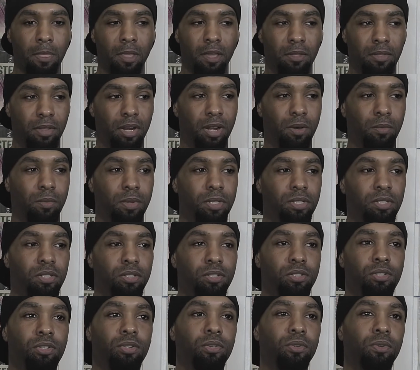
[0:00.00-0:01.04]
then I went to
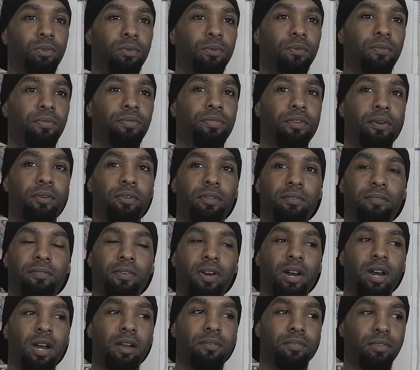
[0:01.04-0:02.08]

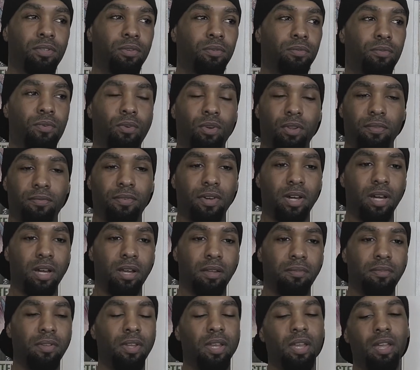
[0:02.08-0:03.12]
235 or
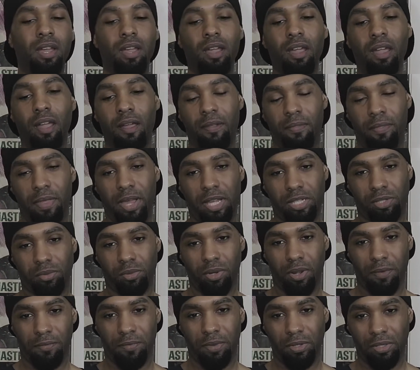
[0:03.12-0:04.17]
245, and that's
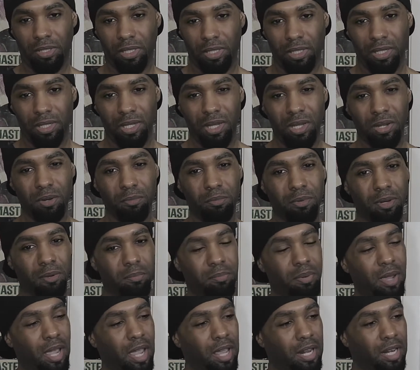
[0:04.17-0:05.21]
when I felt a little bit of
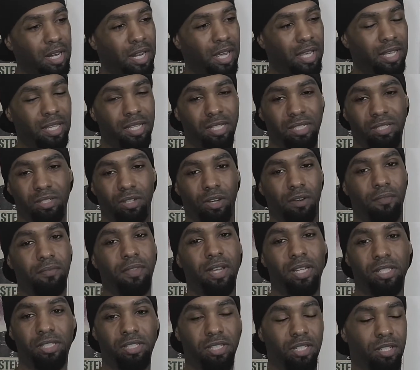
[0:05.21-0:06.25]
pain, and I eased off
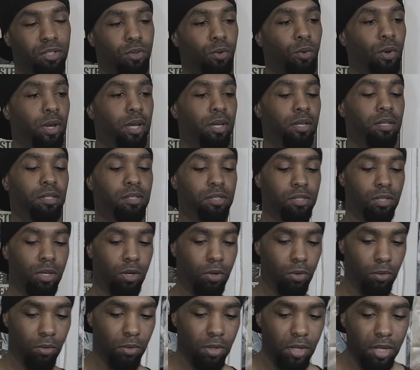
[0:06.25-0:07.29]
that shit quick. So
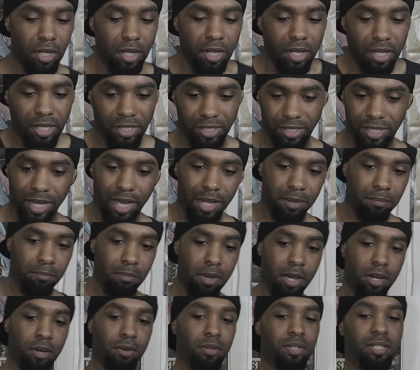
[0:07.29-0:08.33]
it's gotten
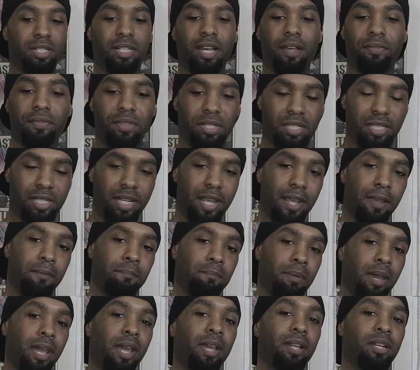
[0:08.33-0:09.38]
better. It's not the same
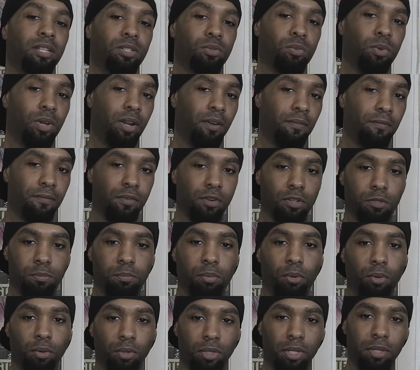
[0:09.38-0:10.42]
pain as when I first
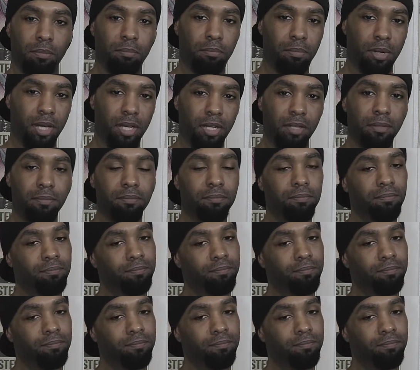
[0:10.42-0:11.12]
pulled it, but